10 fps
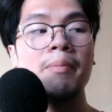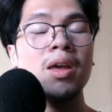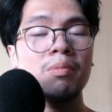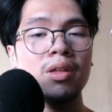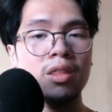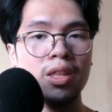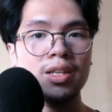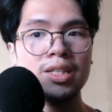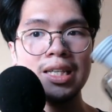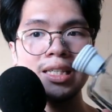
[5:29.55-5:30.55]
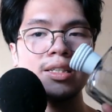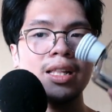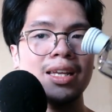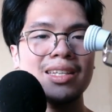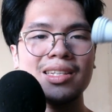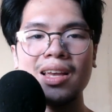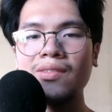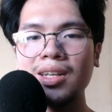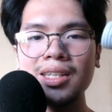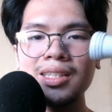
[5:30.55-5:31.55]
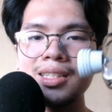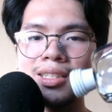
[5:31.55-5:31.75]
Maybe this is like 70